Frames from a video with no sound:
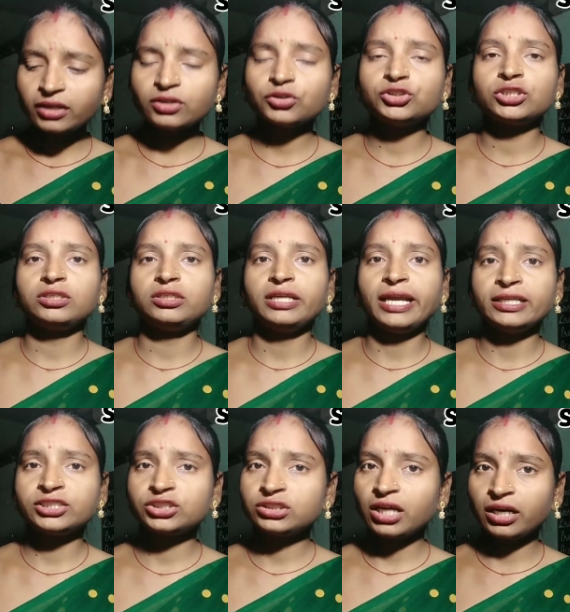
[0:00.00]
your journey and
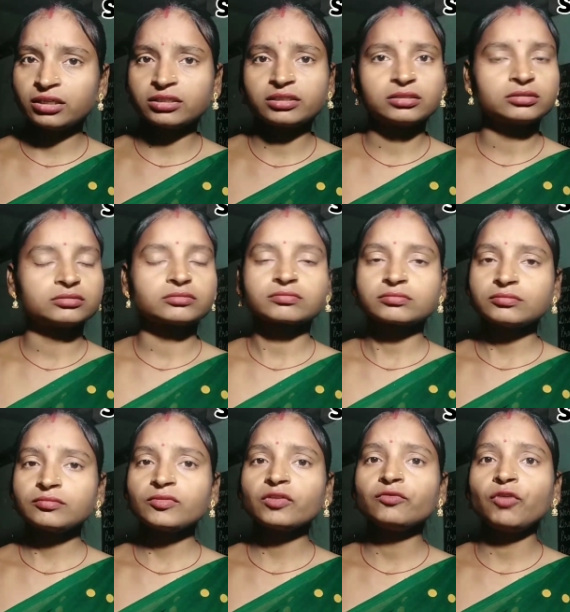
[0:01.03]
start
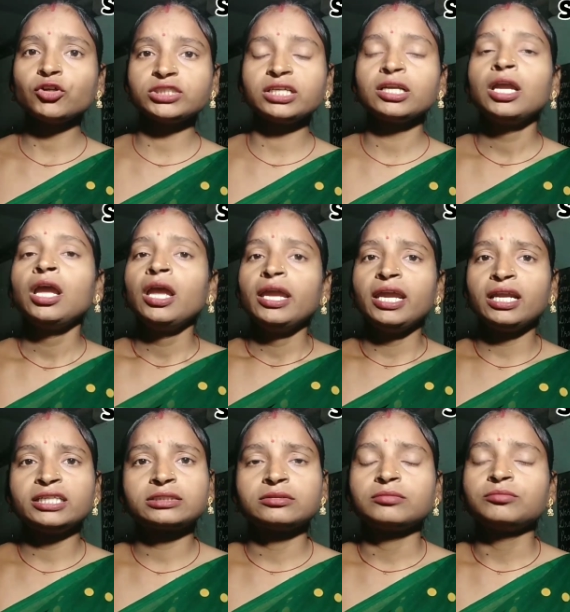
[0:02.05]
watching
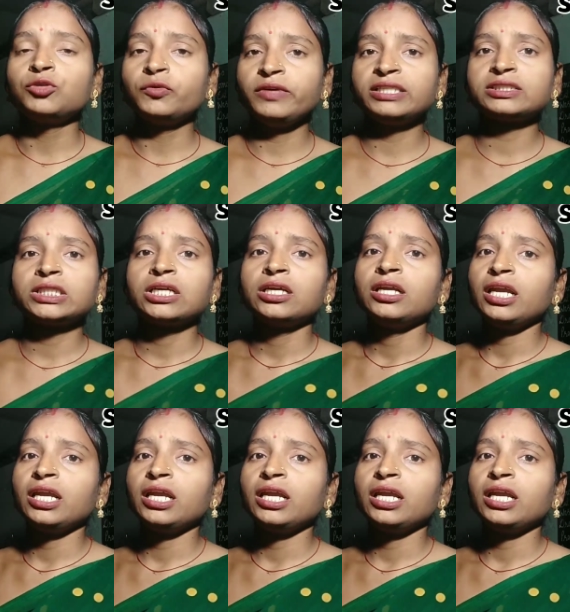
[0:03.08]
English movies,